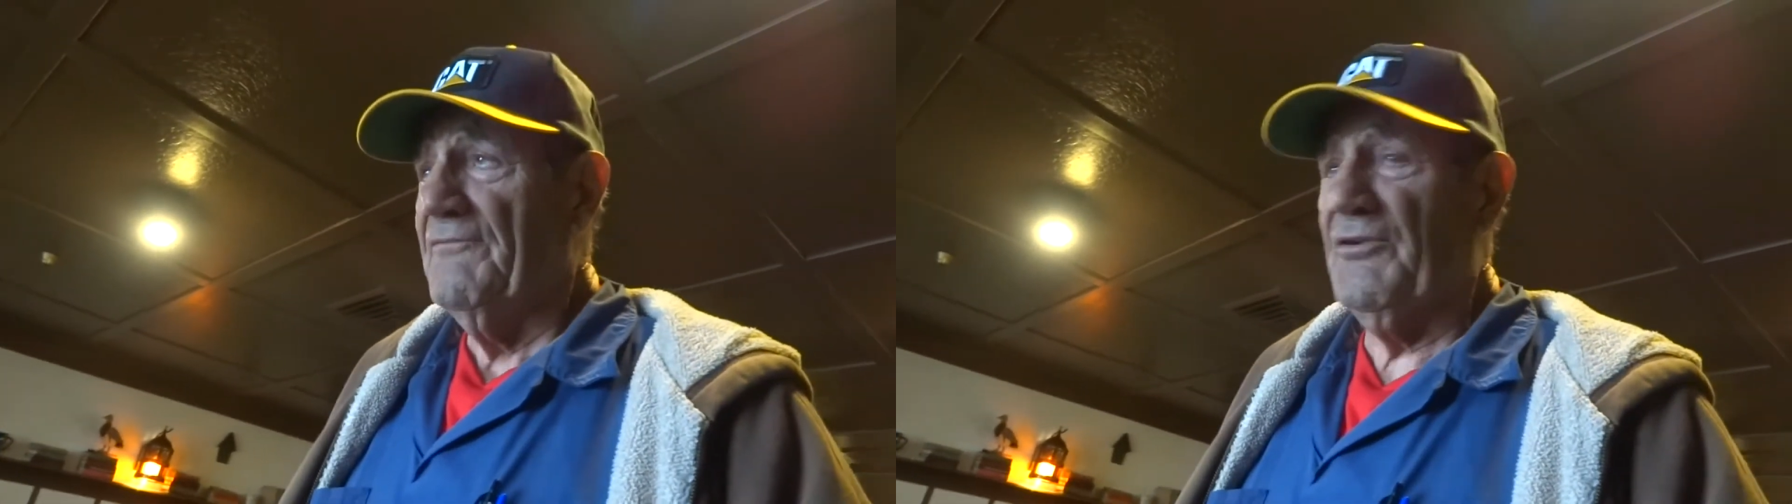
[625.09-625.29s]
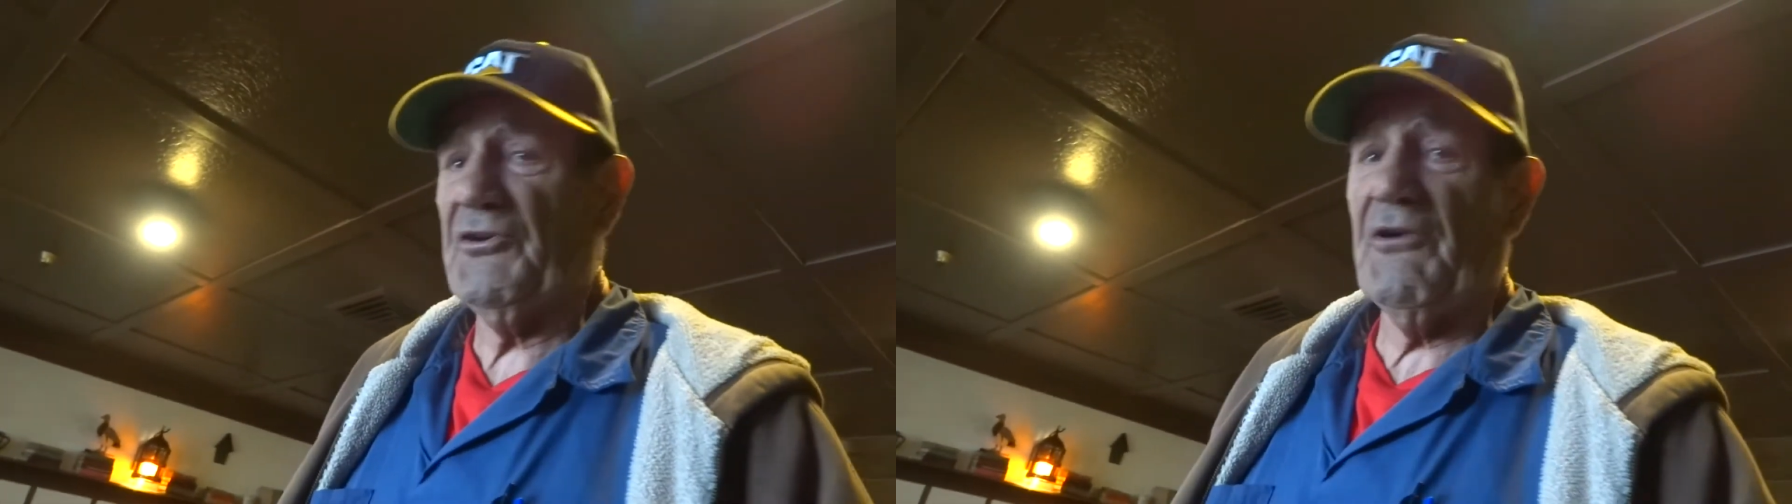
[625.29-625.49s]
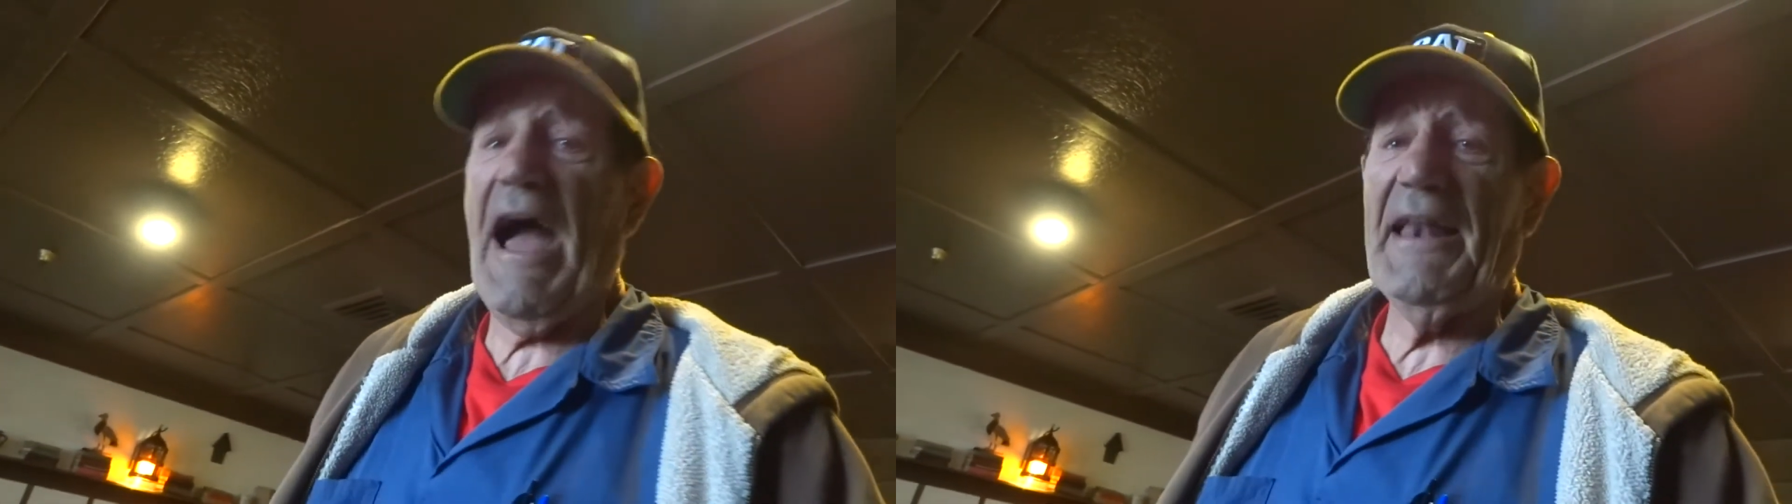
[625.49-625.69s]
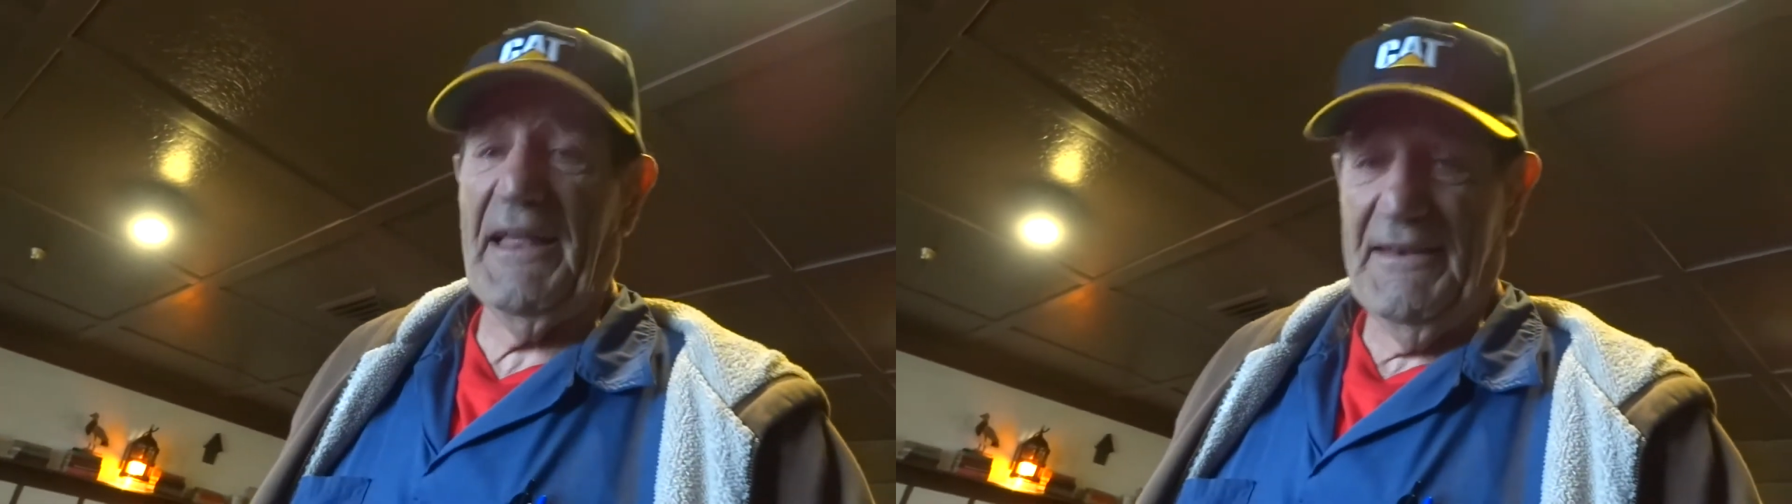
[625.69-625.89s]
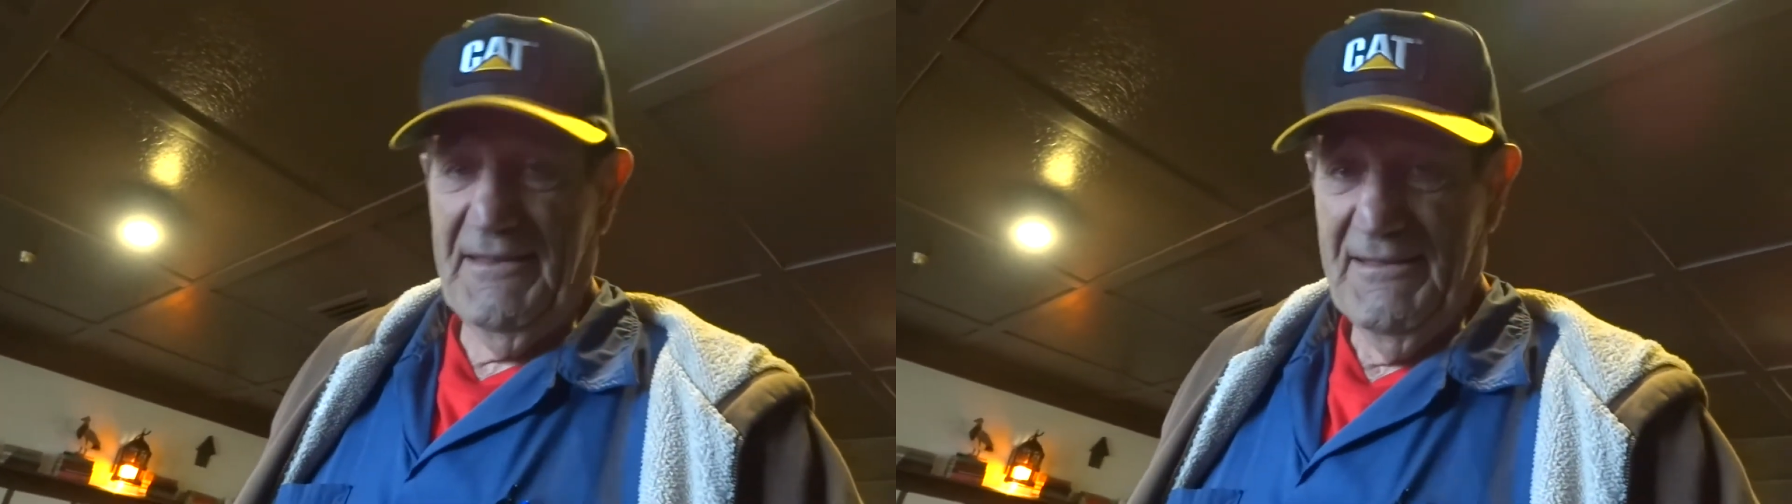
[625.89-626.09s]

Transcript: for granted,